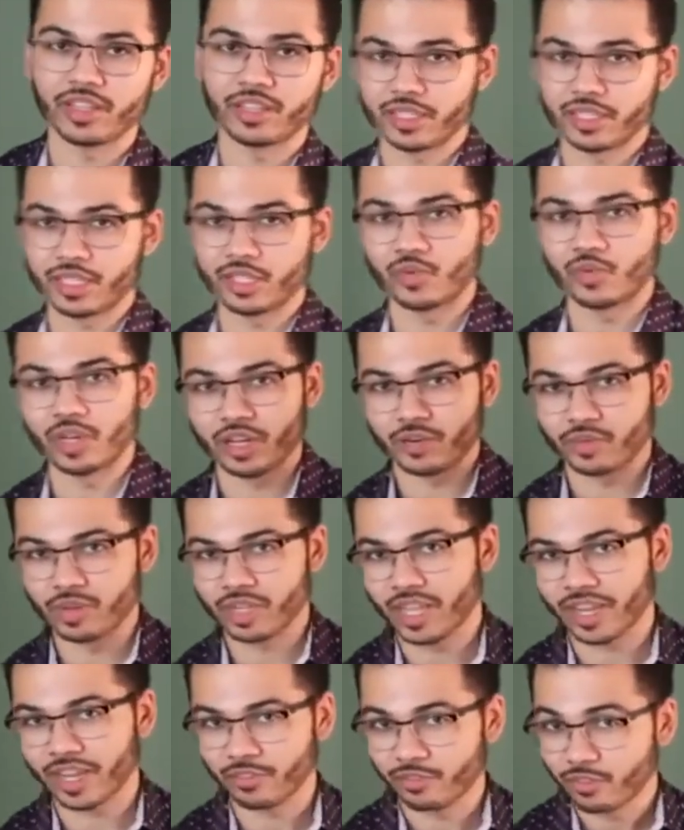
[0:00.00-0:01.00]
This is when they were
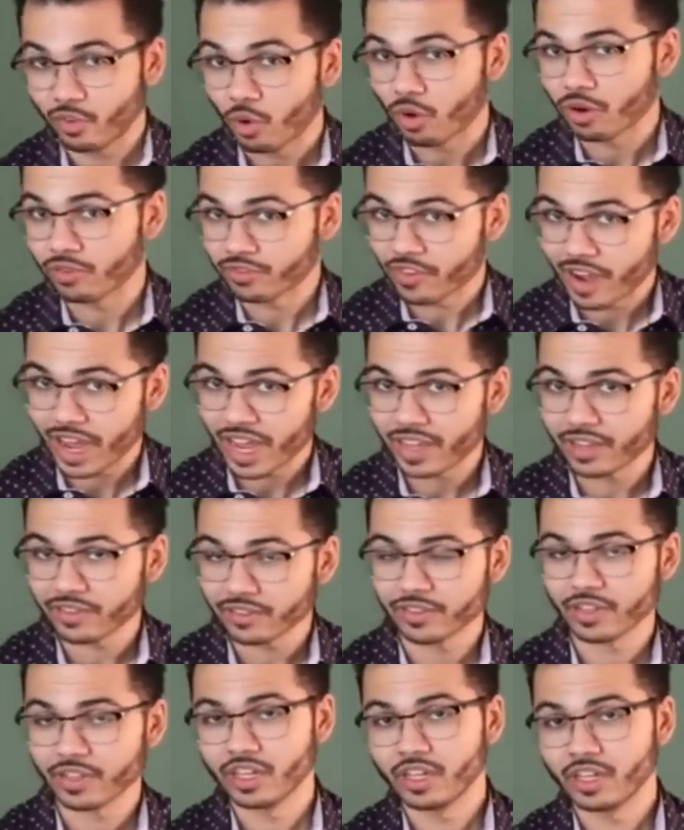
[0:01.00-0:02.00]
like four and five
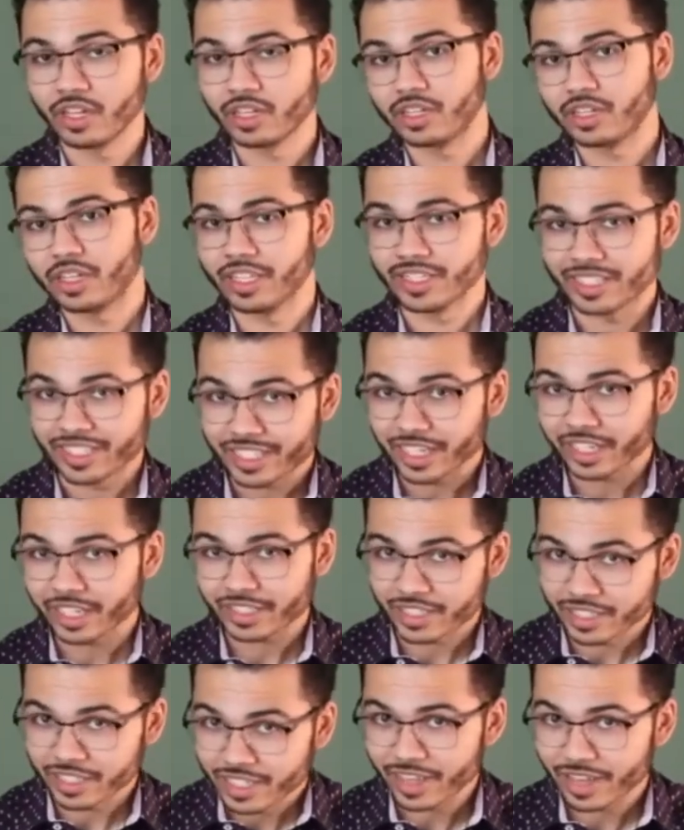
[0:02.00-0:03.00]
and six
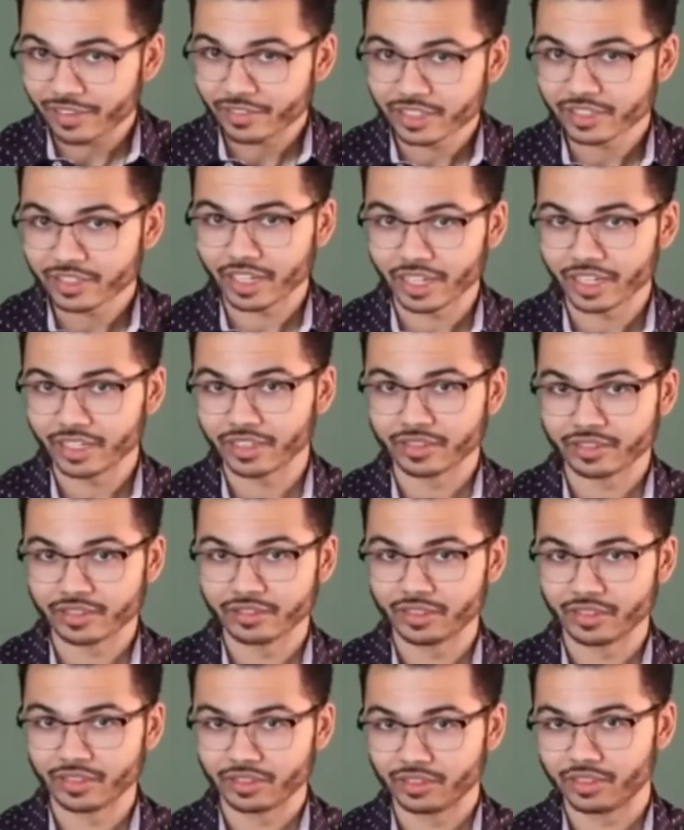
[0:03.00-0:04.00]
and seven. Like
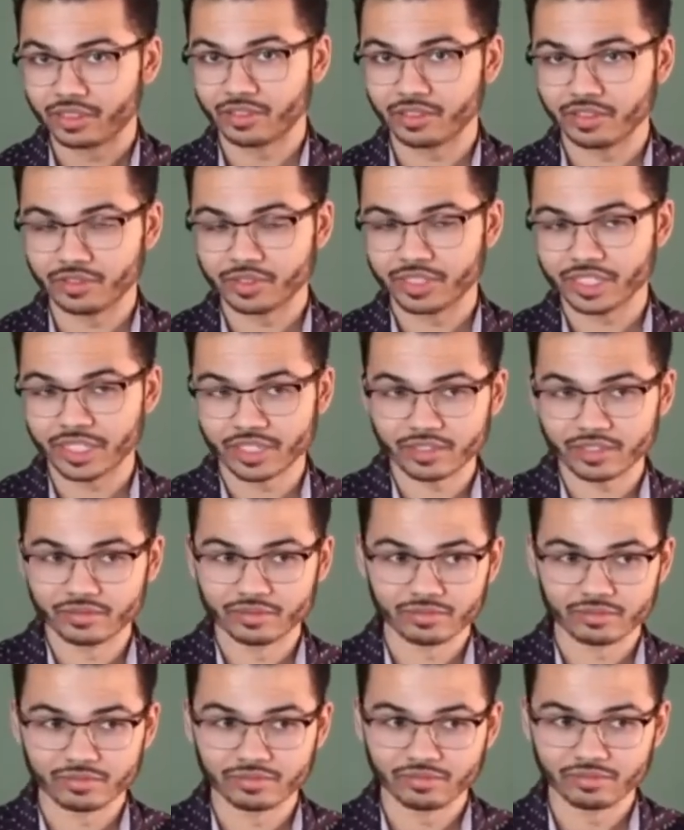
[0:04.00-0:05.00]
the, you know, it was like
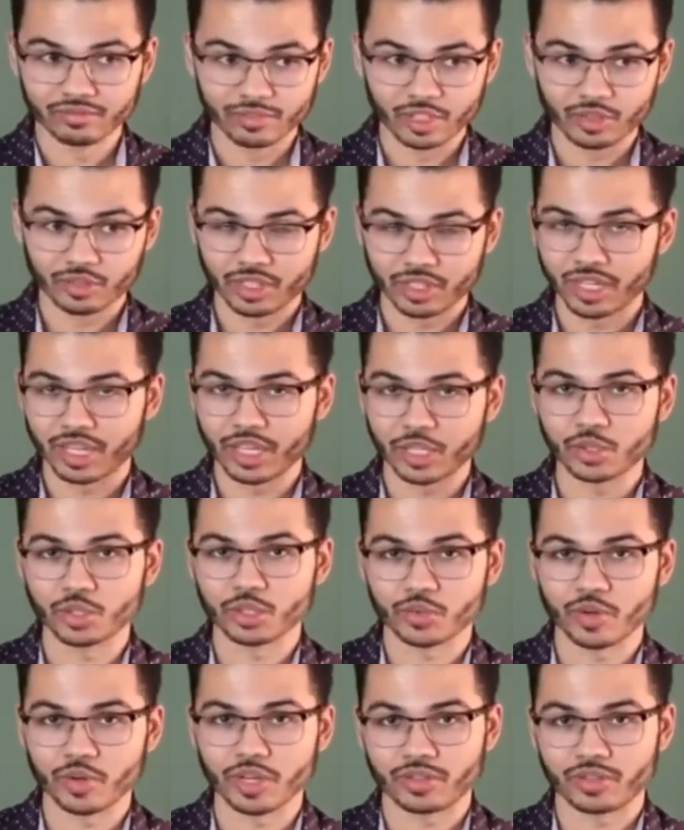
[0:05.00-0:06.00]
there were like
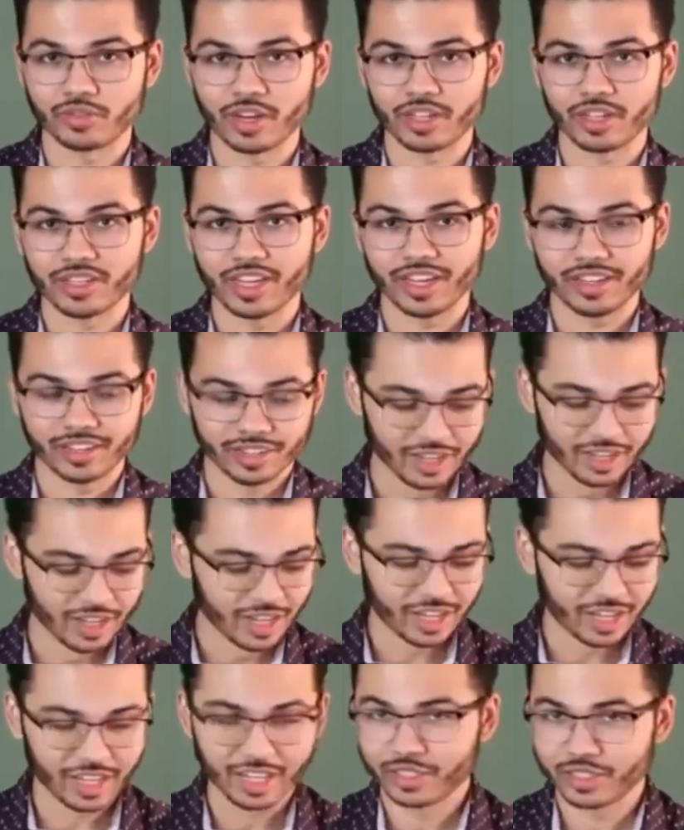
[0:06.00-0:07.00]
interest rates around that.
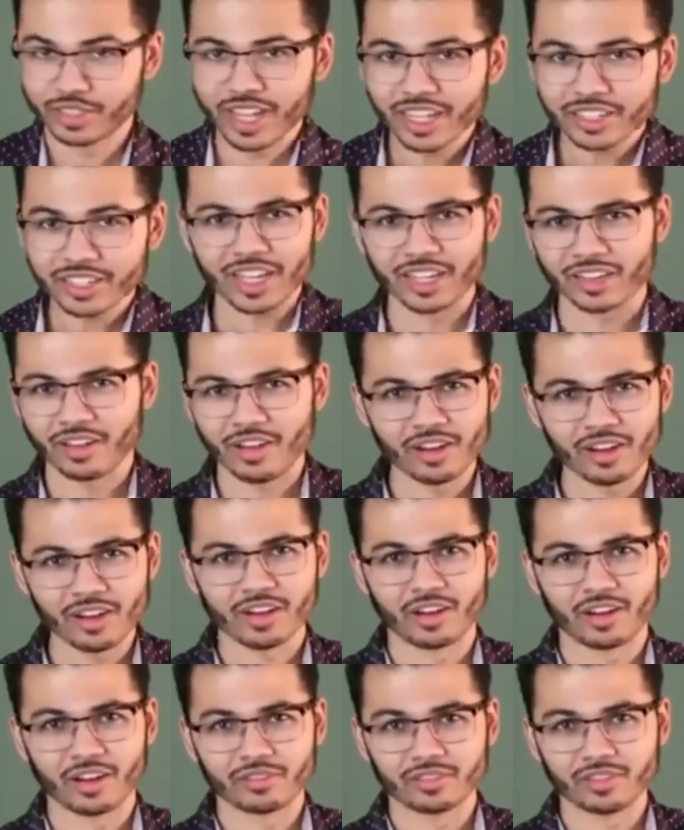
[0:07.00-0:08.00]
And it's not that long
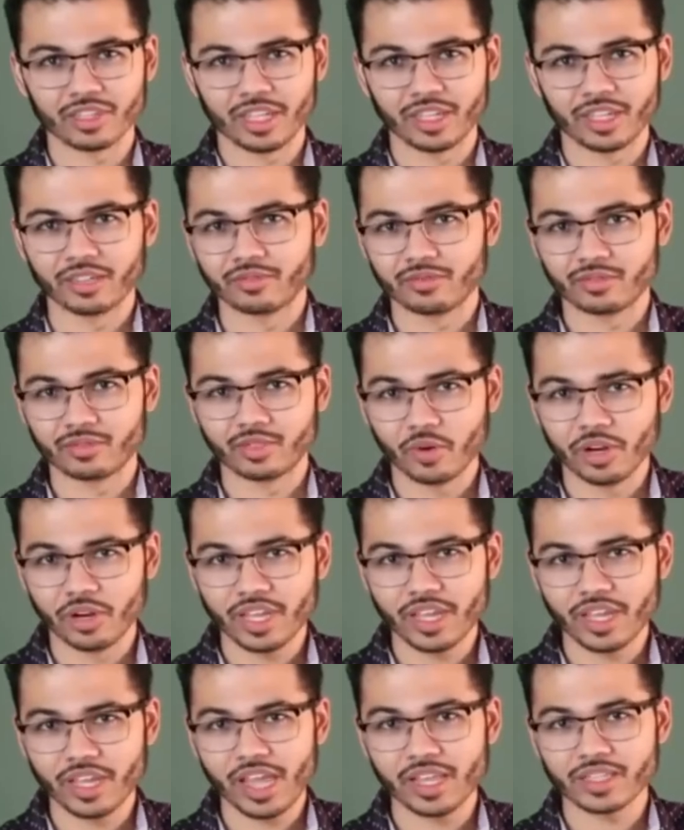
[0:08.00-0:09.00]
ago, like
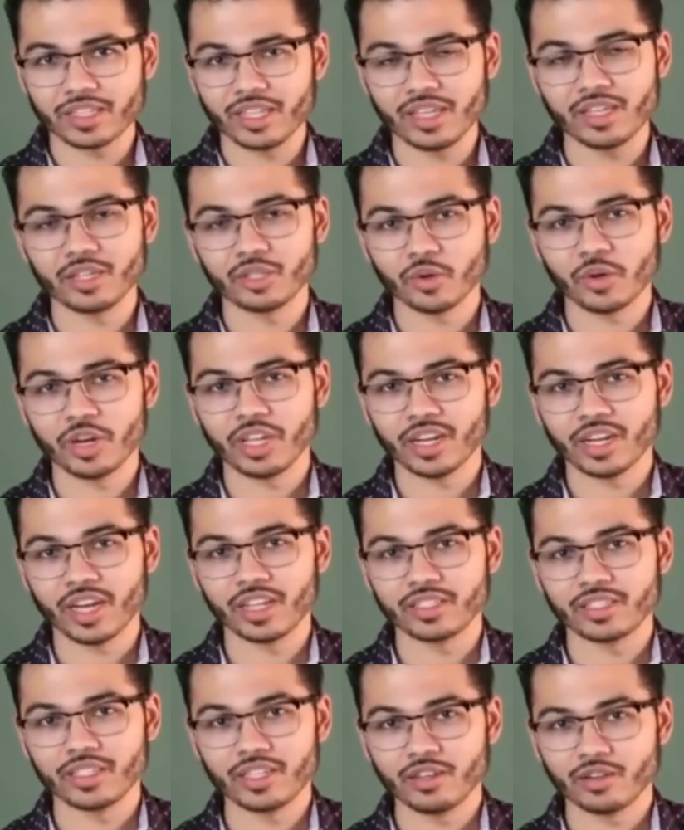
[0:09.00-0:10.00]
twenty eighteen, twenty
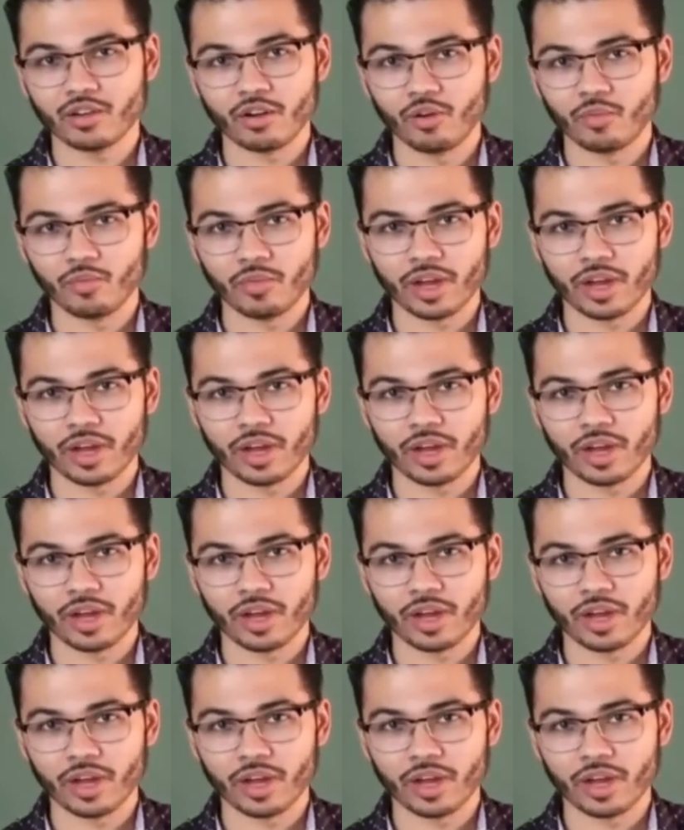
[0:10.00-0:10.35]
nineteen, home.